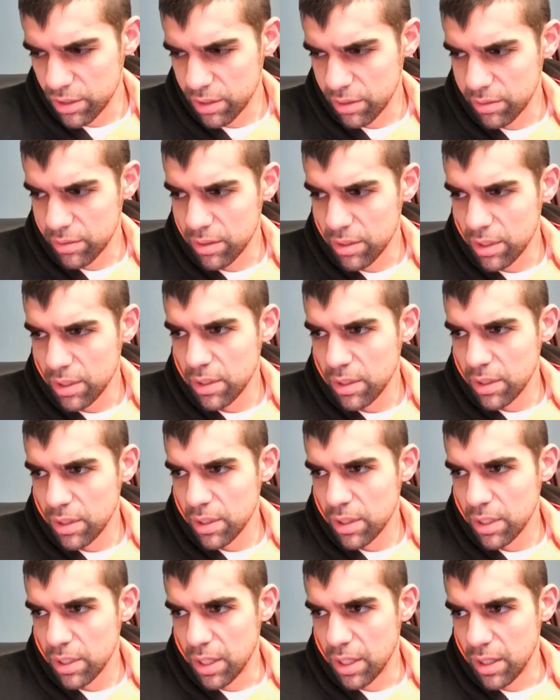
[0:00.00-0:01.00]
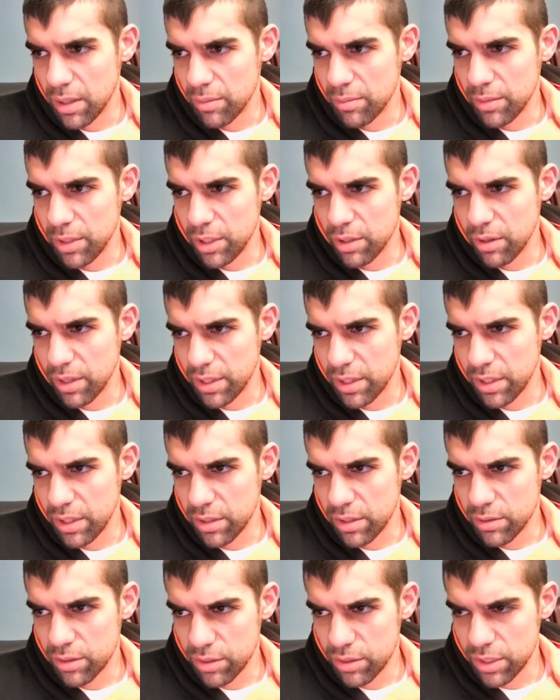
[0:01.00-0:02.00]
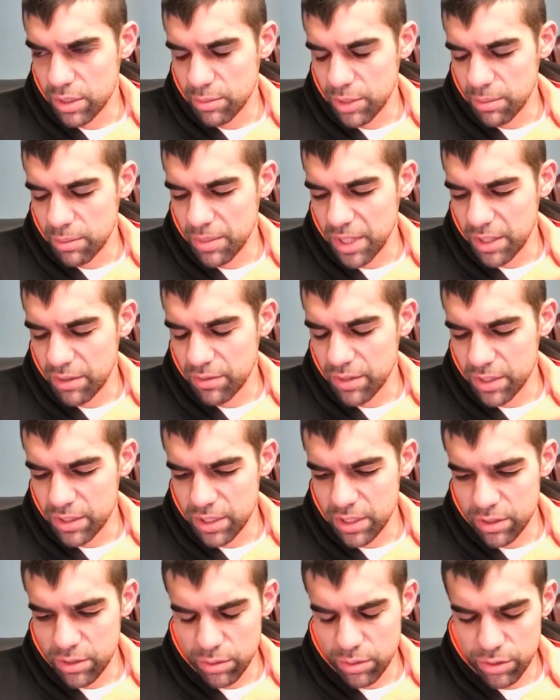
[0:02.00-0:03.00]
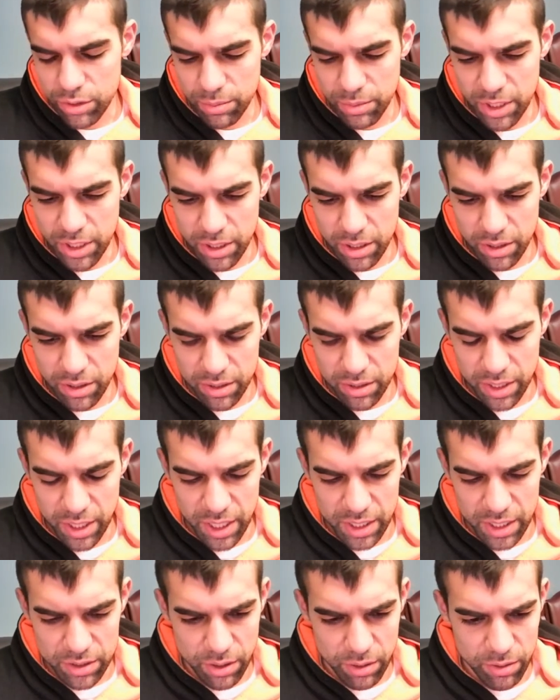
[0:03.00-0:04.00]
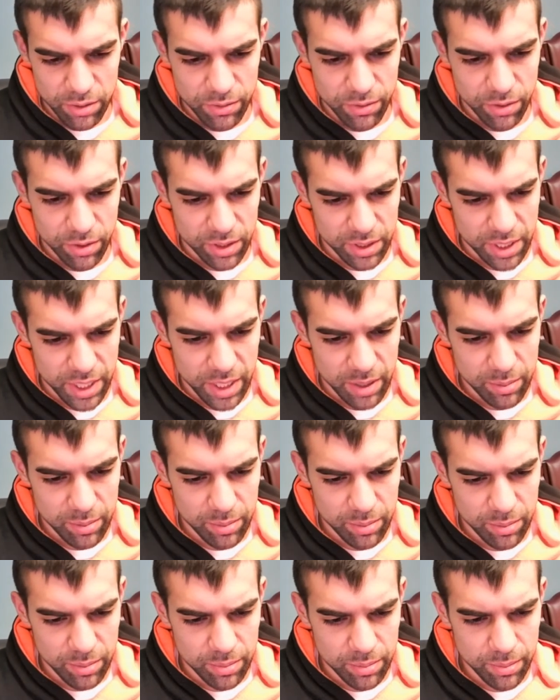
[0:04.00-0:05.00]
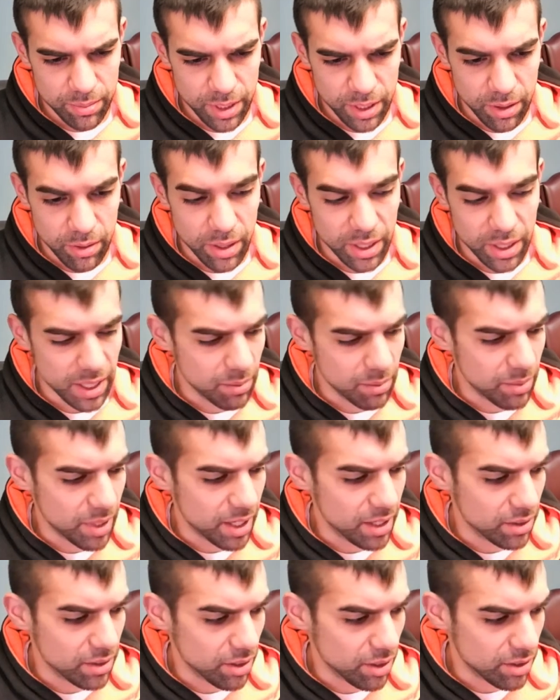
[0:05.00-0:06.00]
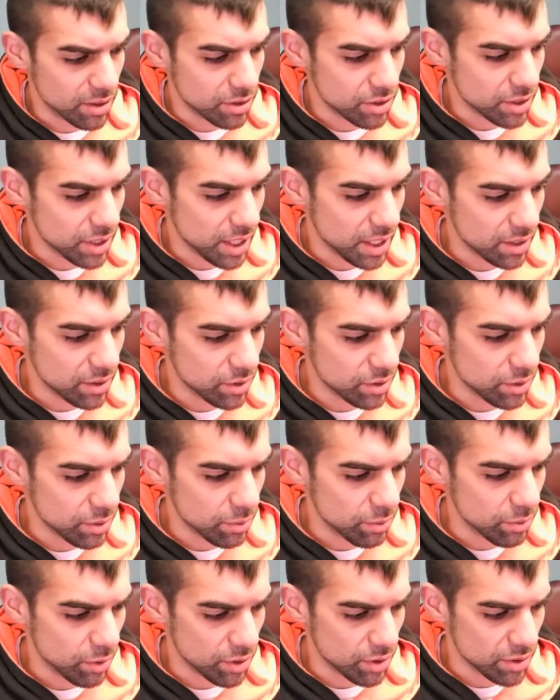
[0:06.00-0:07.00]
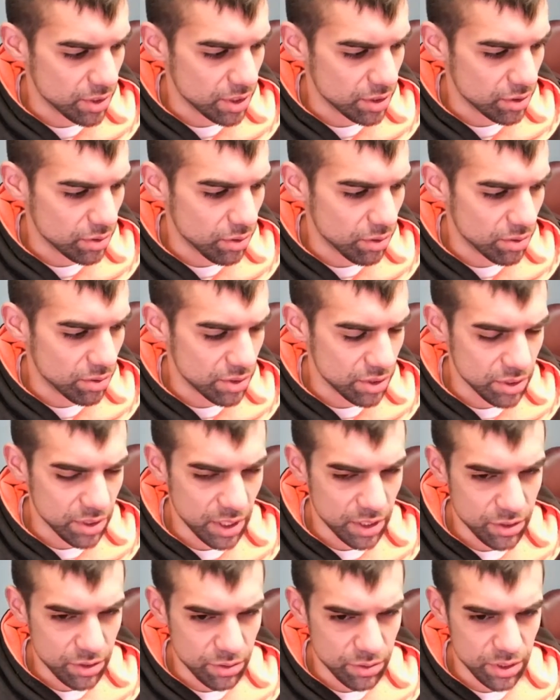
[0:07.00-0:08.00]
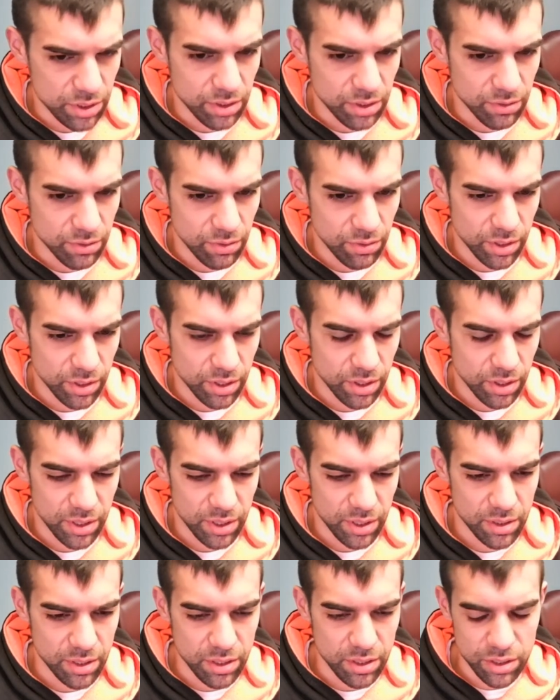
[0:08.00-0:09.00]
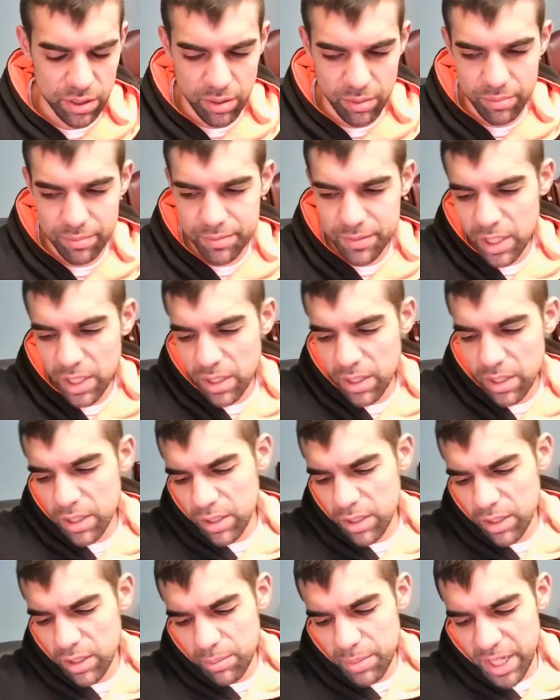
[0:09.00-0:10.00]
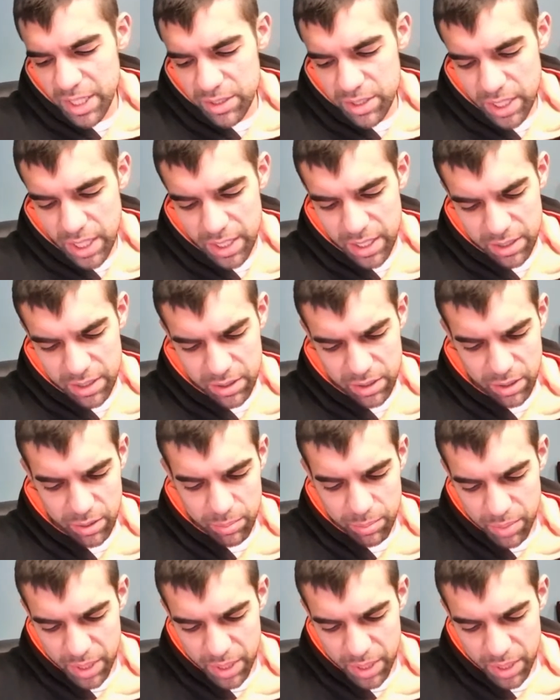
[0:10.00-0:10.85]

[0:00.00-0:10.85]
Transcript: So I think those are some of the benefits that social media currently has going for it, that again, by and large, that the world as a whole is not using it for currently. So good, bad, sad, I don't know.